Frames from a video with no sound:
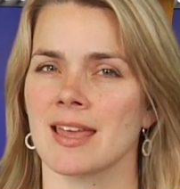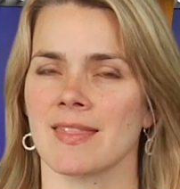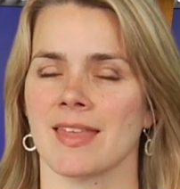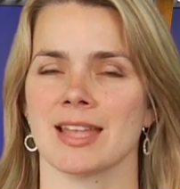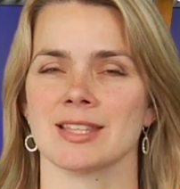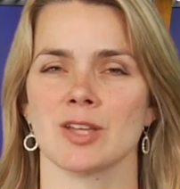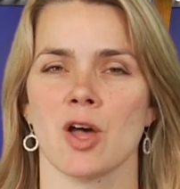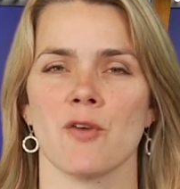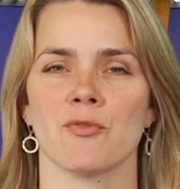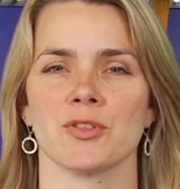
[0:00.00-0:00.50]

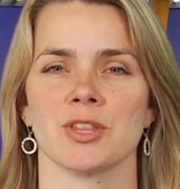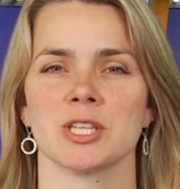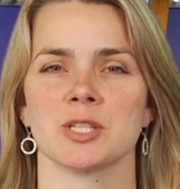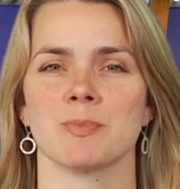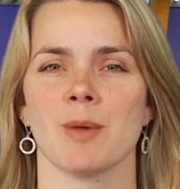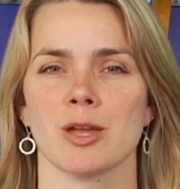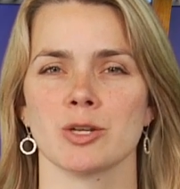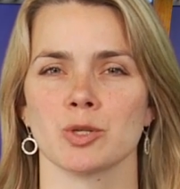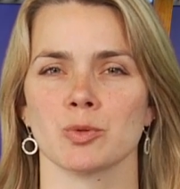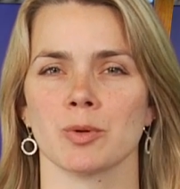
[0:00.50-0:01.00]
That's all for this
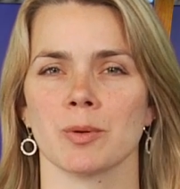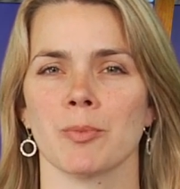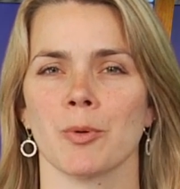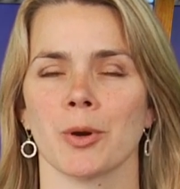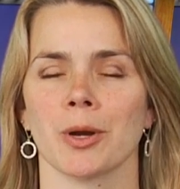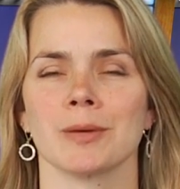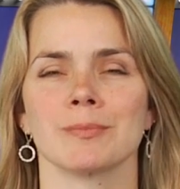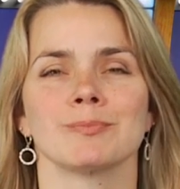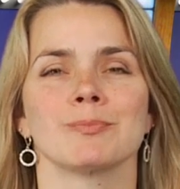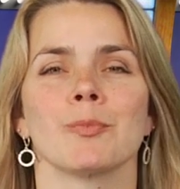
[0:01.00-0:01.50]
special
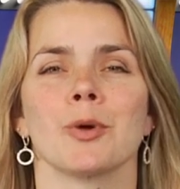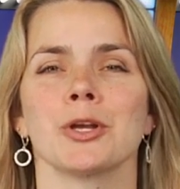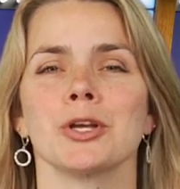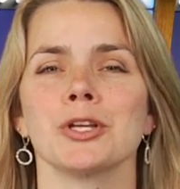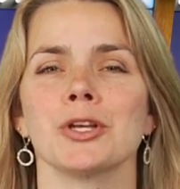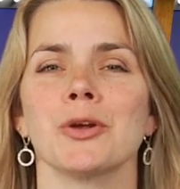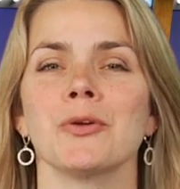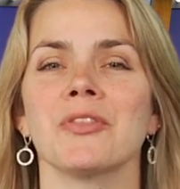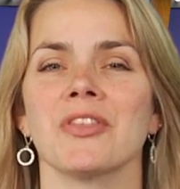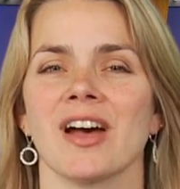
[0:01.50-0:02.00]
report. What are
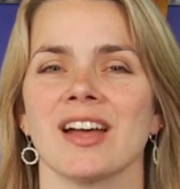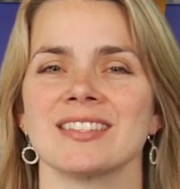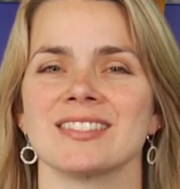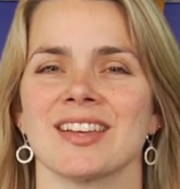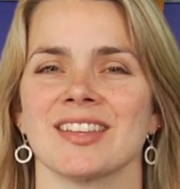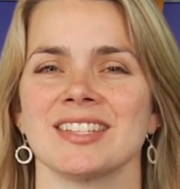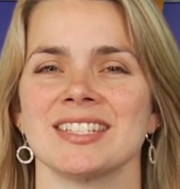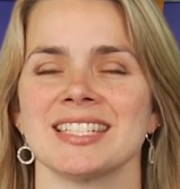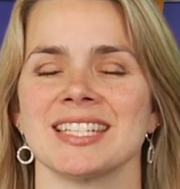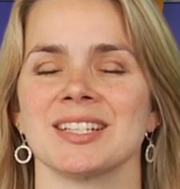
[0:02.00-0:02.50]
your thoughts
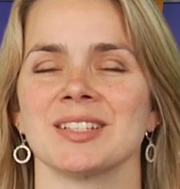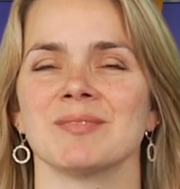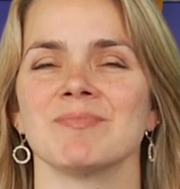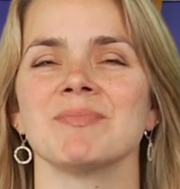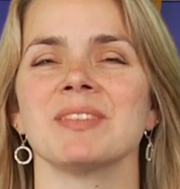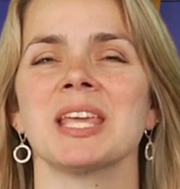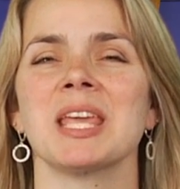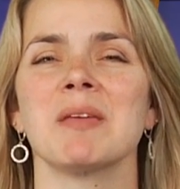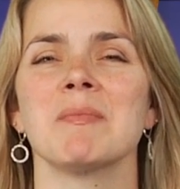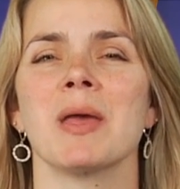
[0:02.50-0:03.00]
on the deal?
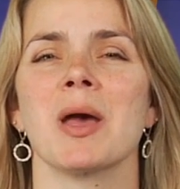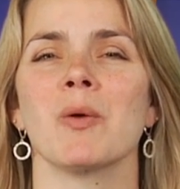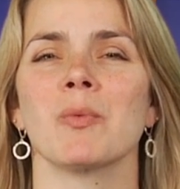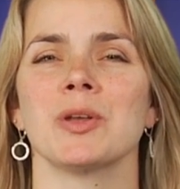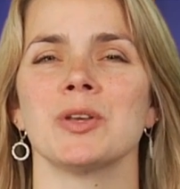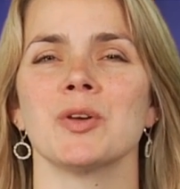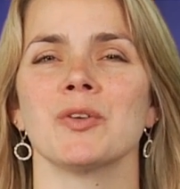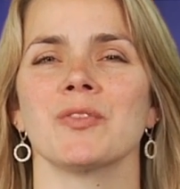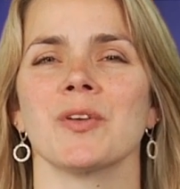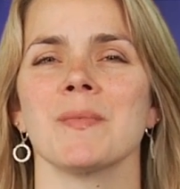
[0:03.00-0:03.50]
Email
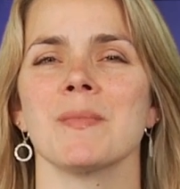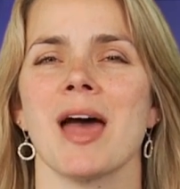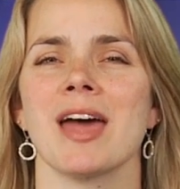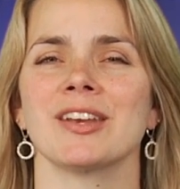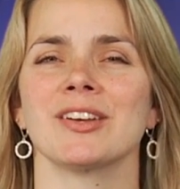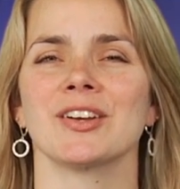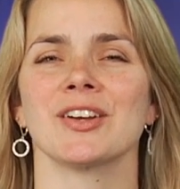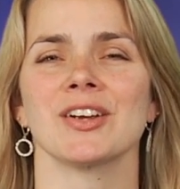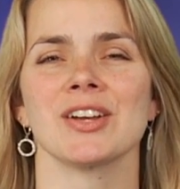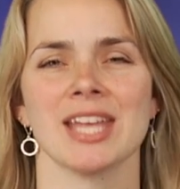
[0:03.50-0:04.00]
window film
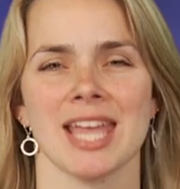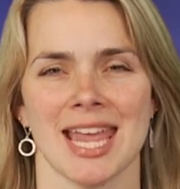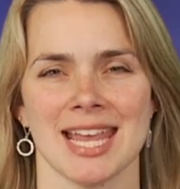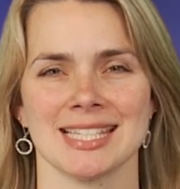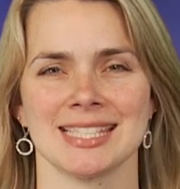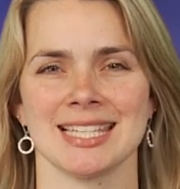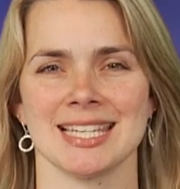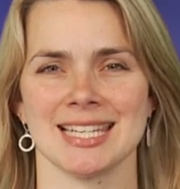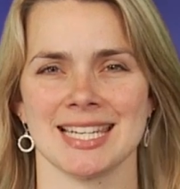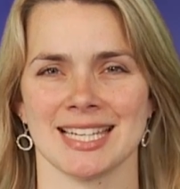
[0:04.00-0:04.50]
editor
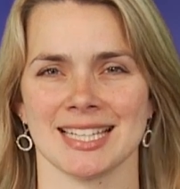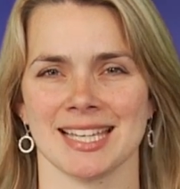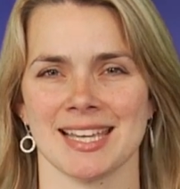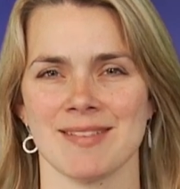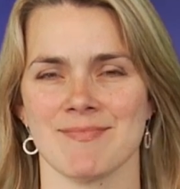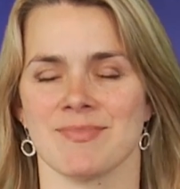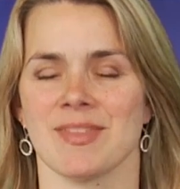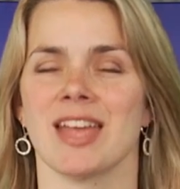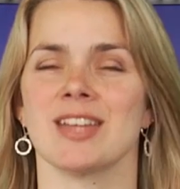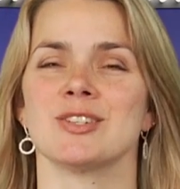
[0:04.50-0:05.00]
Casey
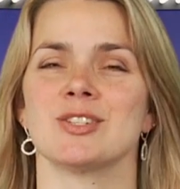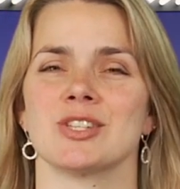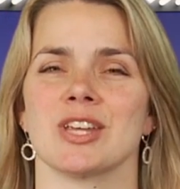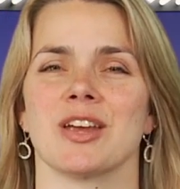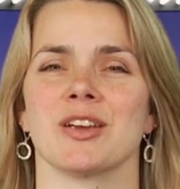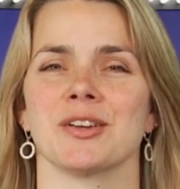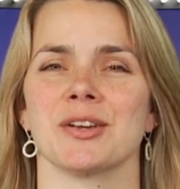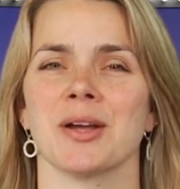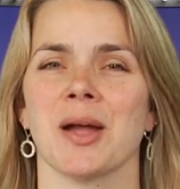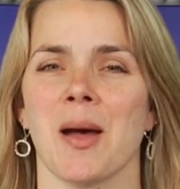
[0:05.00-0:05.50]
Neeley and
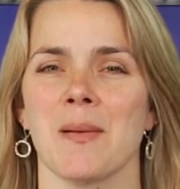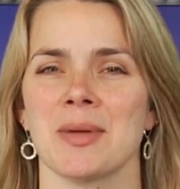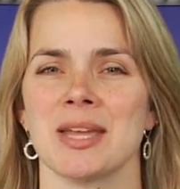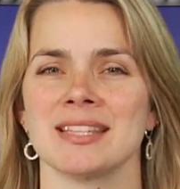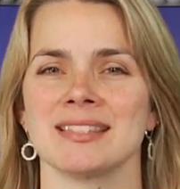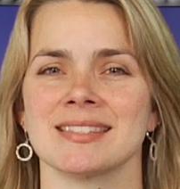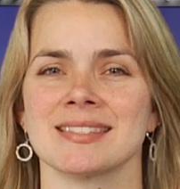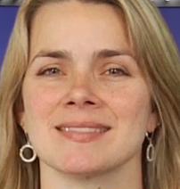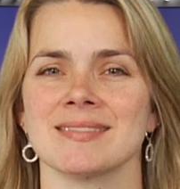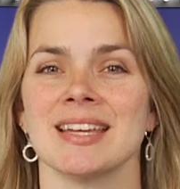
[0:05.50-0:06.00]
share your
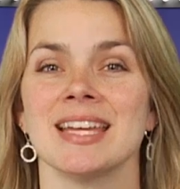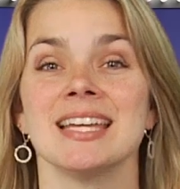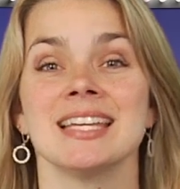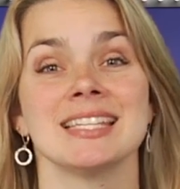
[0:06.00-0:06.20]
comments.